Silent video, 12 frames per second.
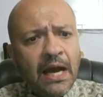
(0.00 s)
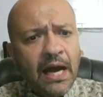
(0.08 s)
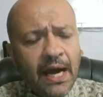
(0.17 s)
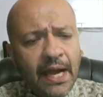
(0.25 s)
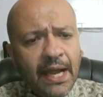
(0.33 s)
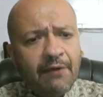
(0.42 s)

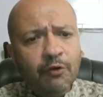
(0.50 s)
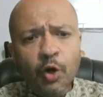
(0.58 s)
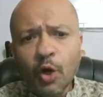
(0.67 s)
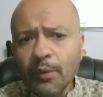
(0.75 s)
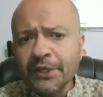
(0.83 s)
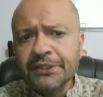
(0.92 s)
I have
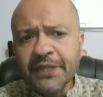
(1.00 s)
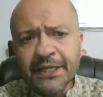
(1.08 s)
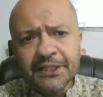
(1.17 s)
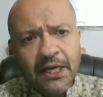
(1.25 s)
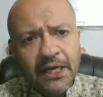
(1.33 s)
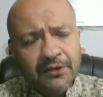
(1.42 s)
over
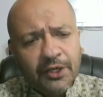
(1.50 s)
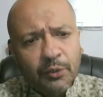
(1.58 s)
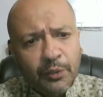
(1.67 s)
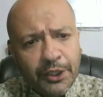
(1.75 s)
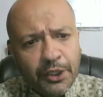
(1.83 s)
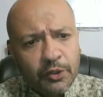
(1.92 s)
600
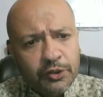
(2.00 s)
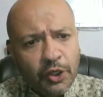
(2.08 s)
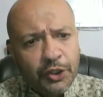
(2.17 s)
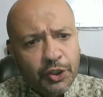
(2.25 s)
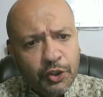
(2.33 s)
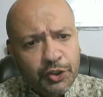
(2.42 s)
videos
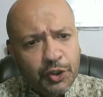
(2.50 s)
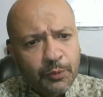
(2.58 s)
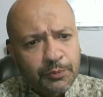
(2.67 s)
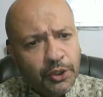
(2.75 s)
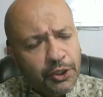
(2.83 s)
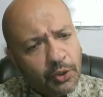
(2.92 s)
on
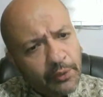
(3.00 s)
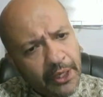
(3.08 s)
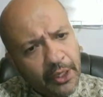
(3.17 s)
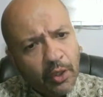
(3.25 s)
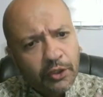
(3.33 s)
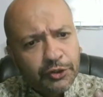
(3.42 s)
YouTube, so you
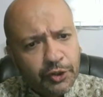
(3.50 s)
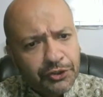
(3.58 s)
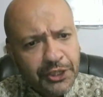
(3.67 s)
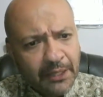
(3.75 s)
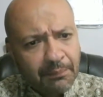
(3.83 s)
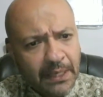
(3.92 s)
can also
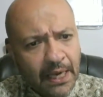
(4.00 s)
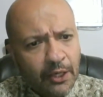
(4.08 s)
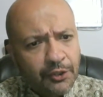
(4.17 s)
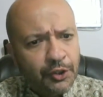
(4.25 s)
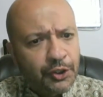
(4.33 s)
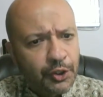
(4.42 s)
check me
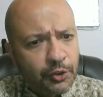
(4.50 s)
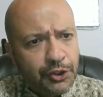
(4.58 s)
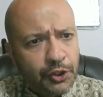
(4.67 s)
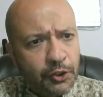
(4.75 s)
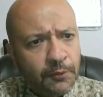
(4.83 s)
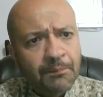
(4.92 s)
out on
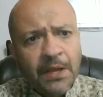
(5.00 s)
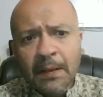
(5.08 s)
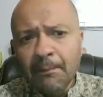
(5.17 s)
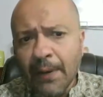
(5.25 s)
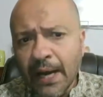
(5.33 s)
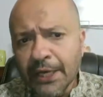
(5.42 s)
YouTube.
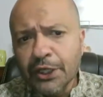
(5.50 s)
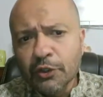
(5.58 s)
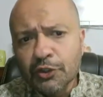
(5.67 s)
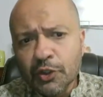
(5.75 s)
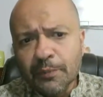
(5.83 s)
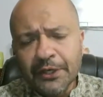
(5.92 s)
My
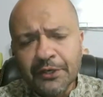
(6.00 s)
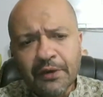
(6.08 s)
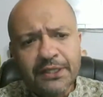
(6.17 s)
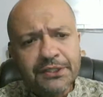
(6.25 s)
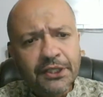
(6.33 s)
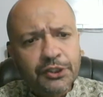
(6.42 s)
YouTube
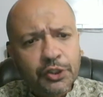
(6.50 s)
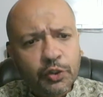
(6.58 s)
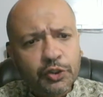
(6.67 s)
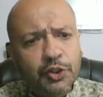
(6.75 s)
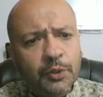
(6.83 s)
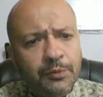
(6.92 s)
address is
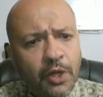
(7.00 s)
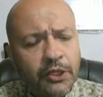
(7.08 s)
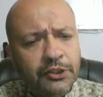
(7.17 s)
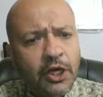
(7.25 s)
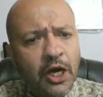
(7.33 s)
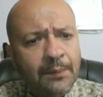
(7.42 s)

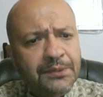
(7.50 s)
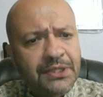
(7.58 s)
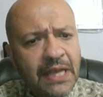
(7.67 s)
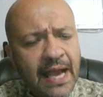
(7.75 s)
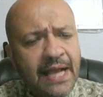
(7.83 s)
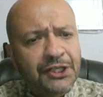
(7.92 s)

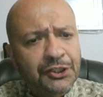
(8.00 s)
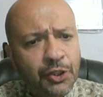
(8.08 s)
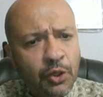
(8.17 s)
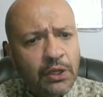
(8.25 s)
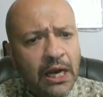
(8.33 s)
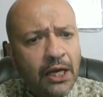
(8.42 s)

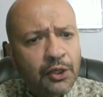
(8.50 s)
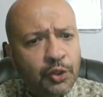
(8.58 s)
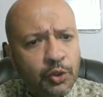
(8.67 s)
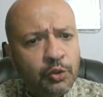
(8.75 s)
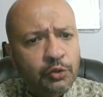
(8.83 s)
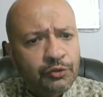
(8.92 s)

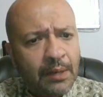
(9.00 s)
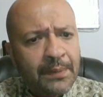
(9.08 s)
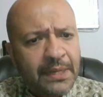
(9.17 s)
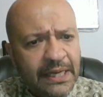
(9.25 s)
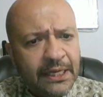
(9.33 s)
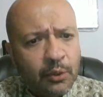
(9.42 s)

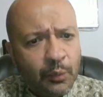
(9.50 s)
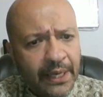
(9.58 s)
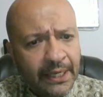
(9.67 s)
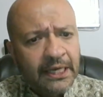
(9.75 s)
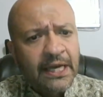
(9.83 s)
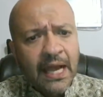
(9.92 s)

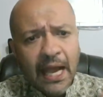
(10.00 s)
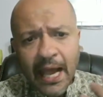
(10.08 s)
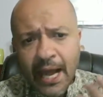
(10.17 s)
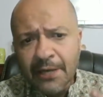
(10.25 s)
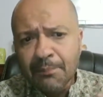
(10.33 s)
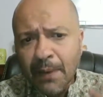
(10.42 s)
youtube.com/yogagururamneekwig,
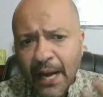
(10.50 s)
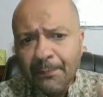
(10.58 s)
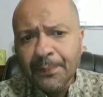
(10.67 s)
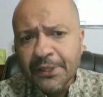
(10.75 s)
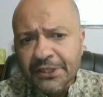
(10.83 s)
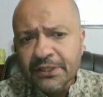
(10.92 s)
and my
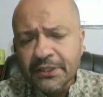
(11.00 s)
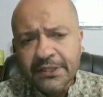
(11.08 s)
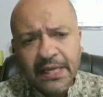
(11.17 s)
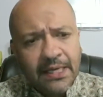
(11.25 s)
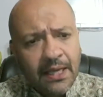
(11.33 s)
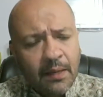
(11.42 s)
personal cell